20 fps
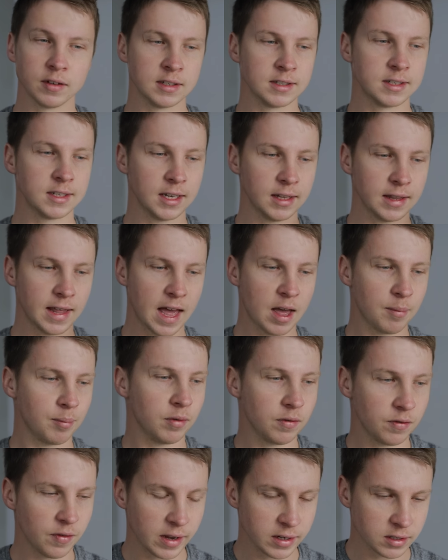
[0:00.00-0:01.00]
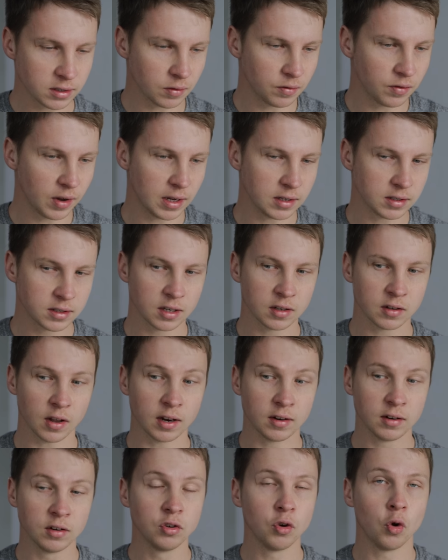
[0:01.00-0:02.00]
and seeing that happen face to face, because I
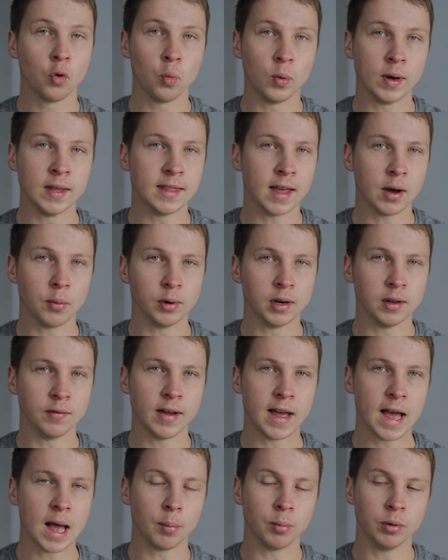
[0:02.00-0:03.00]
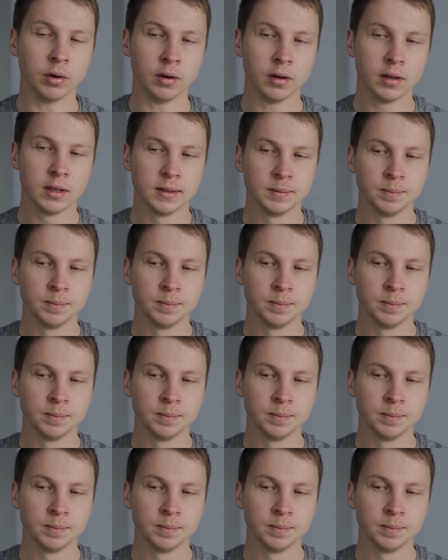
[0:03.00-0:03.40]
didn't know when that would ever happen.